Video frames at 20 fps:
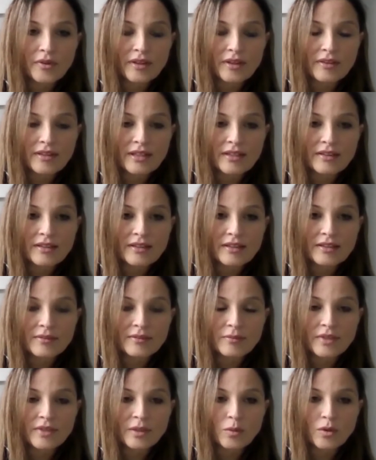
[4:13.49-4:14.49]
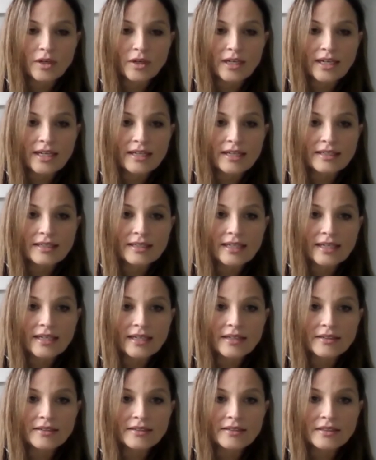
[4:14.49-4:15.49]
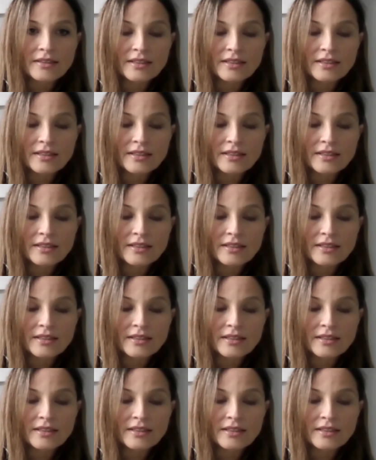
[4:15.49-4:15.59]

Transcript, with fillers: I think they they work hand in hand.